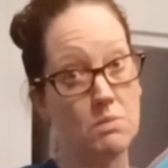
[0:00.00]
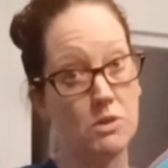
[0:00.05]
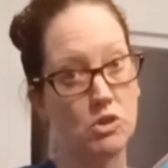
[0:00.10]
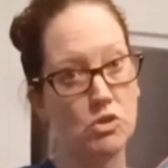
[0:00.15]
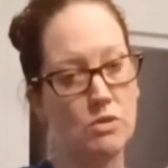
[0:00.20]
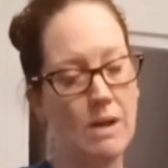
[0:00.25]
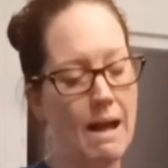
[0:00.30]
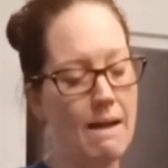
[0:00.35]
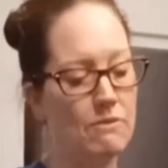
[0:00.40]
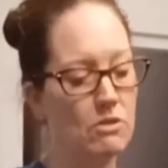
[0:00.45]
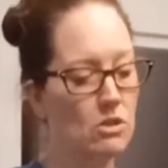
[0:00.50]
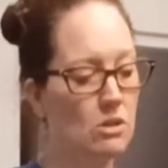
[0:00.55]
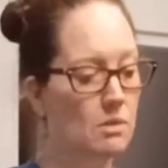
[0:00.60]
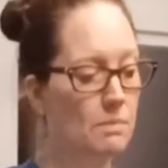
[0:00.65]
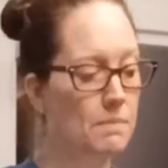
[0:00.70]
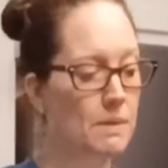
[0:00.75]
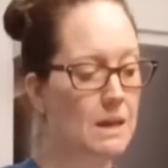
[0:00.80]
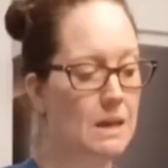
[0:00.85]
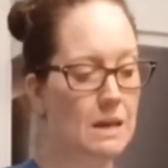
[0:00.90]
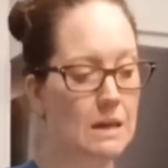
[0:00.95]
we travel
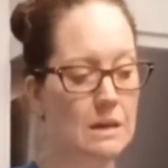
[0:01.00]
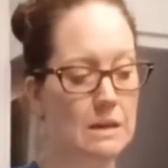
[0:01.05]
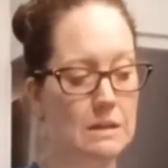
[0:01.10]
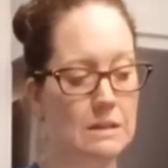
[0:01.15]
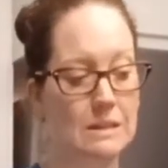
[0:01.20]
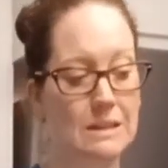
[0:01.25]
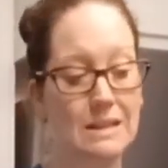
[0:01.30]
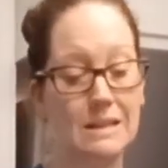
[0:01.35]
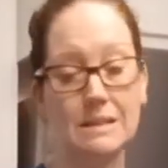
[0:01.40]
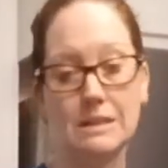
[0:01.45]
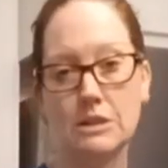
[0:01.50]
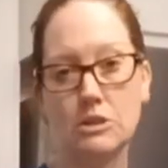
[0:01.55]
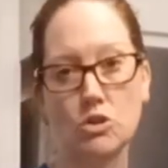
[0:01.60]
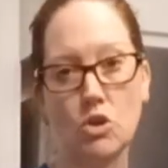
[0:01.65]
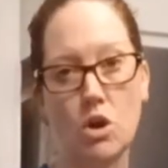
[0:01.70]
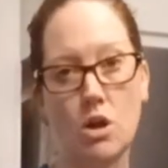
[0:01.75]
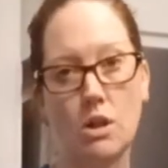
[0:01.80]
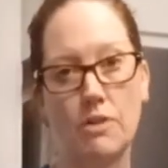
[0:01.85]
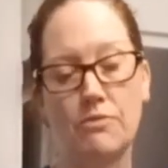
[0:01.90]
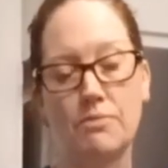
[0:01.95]
because this is
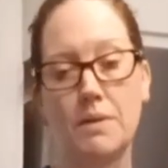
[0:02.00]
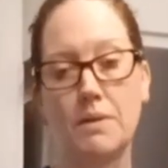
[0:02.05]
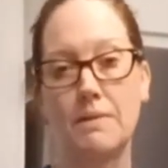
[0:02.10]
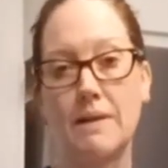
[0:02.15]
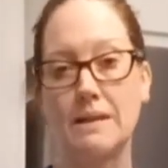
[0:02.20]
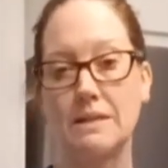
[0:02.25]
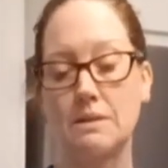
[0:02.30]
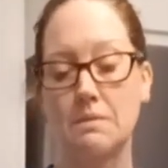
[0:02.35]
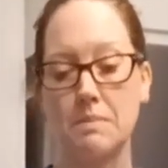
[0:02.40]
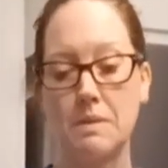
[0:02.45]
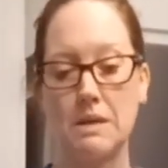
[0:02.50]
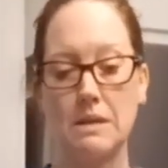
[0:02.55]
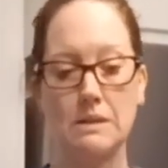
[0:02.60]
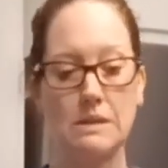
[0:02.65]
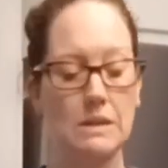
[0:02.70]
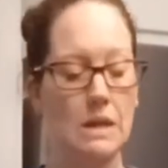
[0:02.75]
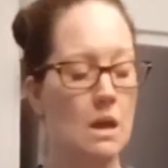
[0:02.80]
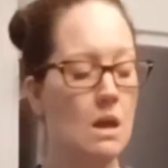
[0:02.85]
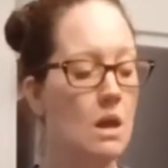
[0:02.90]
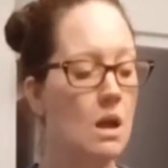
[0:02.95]
all of my
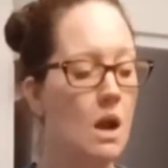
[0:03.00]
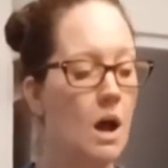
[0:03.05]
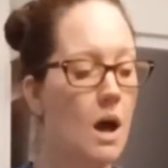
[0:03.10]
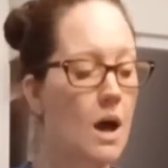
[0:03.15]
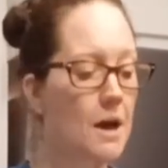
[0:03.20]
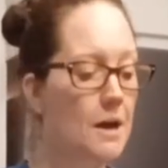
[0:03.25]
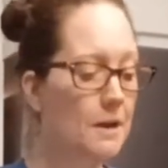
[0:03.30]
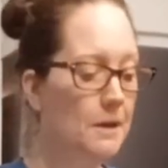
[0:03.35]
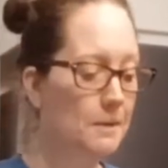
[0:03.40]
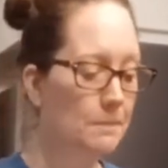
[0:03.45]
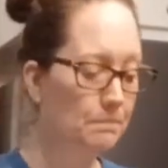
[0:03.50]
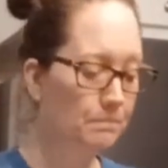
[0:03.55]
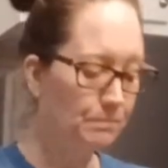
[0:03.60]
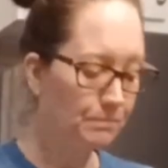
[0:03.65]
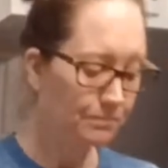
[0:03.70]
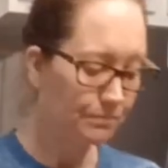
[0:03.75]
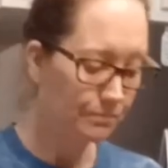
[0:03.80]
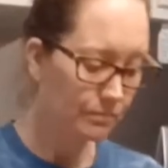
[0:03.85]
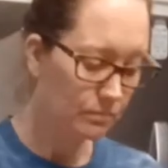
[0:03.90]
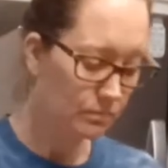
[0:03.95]
recipes.
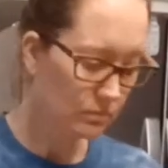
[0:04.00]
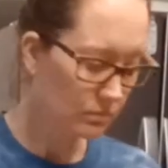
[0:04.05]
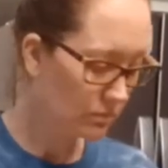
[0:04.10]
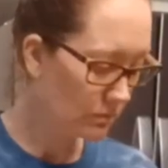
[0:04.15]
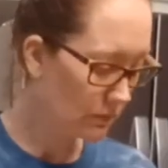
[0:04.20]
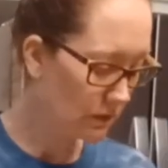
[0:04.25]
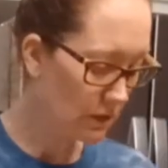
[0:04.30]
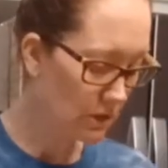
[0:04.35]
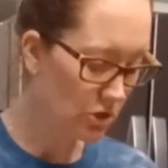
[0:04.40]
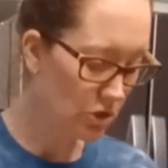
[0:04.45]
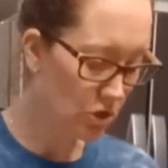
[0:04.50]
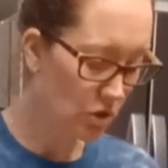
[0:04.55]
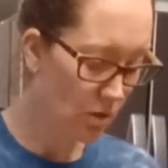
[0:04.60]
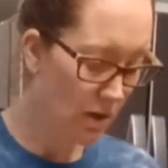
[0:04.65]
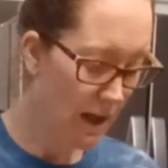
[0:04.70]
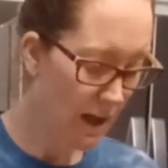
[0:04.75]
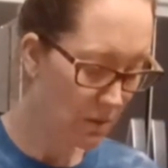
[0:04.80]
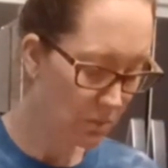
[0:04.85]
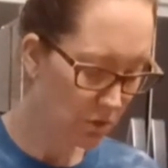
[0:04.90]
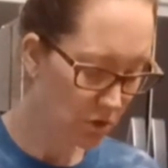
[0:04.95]
So
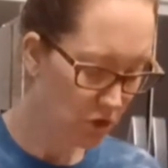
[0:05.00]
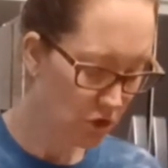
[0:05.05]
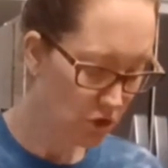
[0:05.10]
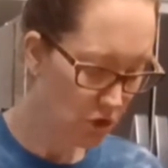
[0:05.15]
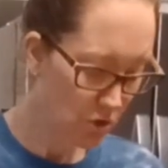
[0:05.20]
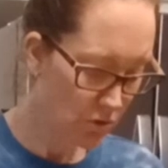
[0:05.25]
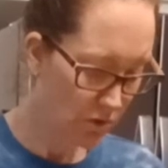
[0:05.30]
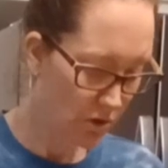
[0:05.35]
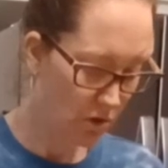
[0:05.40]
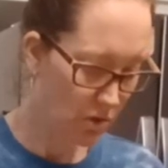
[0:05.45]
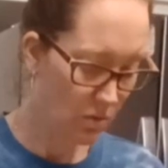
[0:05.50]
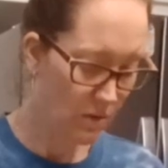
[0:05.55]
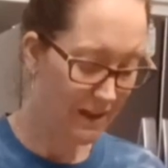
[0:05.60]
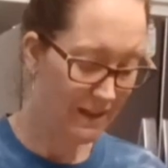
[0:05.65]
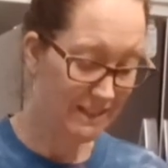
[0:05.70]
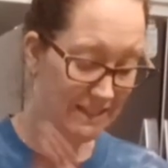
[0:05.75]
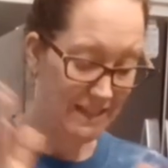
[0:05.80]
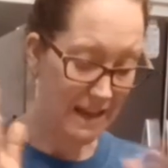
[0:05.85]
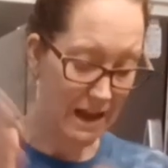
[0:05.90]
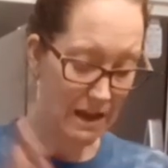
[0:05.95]
I will show you
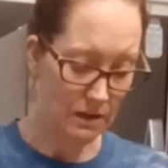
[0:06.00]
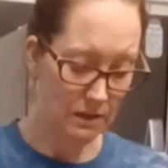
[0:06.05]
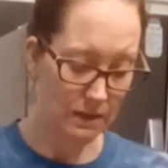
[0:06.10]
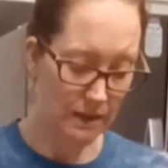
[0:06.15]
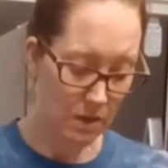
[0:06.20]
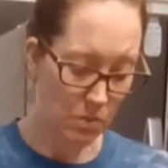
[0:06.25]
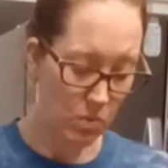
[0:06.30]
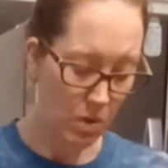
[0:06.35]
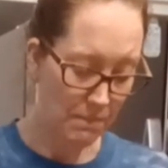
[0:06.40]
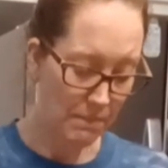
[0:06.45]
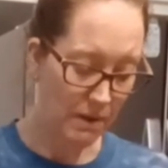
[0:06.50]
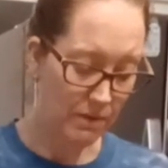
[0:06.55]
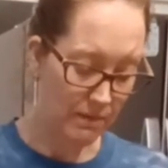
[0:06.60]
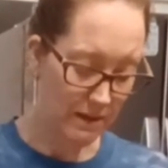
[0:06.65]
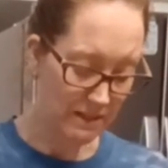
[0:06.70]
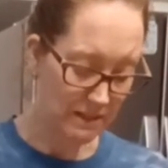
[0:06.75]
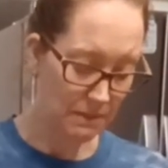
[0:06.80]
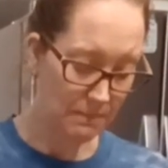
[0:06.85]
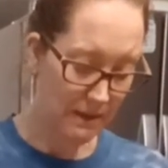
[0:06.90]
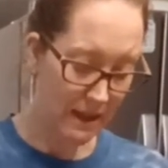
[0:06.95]
exactly what my
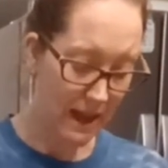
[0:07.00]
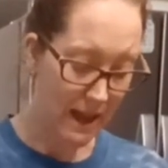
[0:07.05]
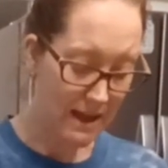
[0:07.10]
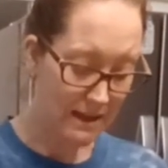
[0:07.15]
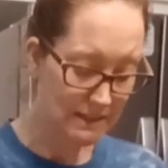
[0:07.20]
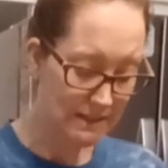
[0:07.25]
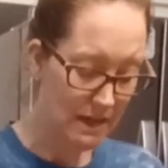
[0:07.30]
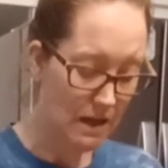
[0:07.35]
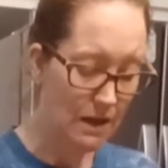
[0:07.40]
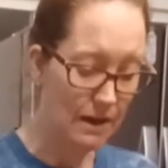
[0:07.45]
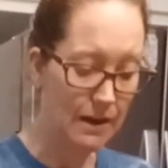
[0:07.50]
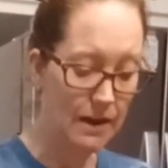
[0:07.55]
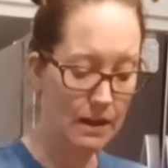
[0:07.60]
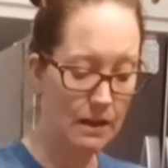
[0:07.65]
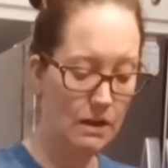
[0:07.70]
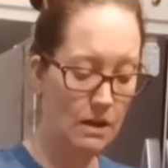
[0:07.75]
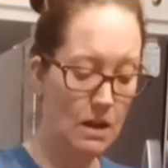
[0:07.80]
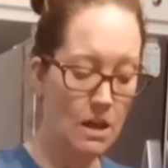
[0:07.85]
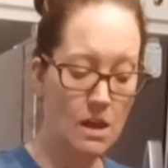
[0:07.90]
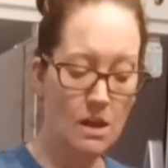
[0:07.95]
recipe has on
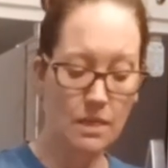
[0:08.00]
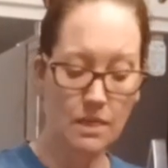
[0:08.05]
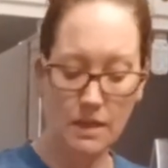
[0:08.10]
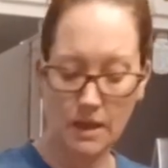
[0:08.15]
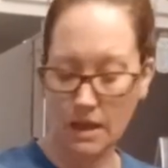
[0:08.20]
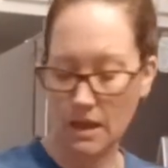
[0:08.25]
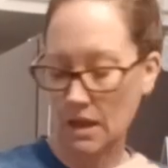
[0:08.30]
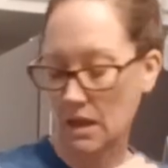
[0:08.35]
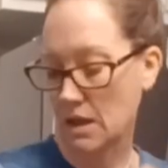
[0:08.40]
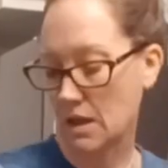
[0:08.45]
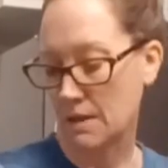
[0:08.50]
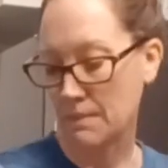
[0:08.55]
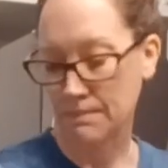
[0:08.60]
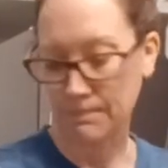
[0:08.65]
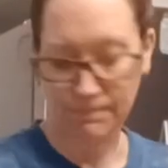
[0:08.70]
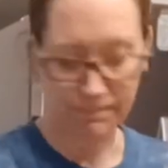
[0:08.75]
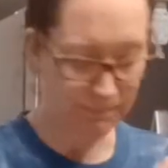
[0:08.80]
it, the